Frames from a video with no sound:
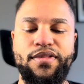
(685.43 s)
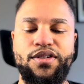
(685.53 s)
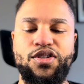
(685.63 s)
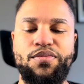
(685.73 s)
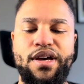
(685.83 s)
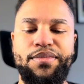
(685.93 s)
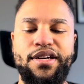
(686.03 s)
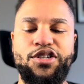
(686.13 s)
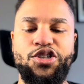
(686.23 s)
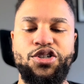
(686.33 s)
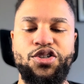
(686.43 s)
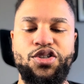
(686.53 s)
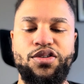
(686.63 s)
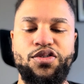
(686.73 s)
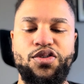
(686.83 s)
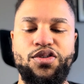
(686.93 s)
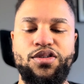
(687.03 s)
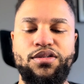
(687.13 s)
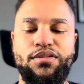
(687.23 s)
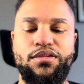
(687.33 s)
So maybe it's just
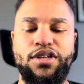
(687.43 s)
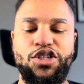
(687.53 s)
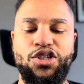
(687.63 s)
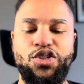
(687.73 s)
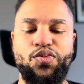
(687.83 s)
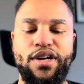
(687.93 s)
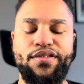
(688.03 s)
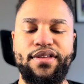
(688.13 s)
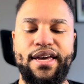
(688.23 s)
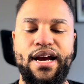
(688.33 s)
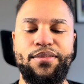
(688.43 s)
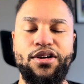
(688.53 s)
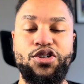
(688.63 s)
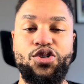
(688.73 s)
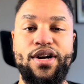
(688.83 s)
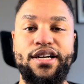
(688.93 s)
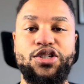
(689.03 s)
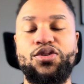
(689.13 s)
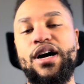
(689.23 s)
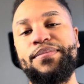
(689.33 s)
whenever the camera is trying
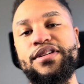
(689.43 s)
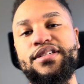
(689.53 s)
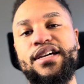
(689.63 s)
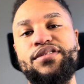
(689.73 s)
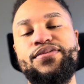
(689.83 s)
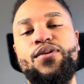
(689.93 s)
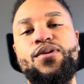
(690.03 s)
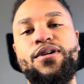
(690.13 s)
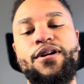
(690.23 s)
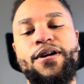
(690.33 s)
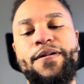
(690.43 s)
to compensate for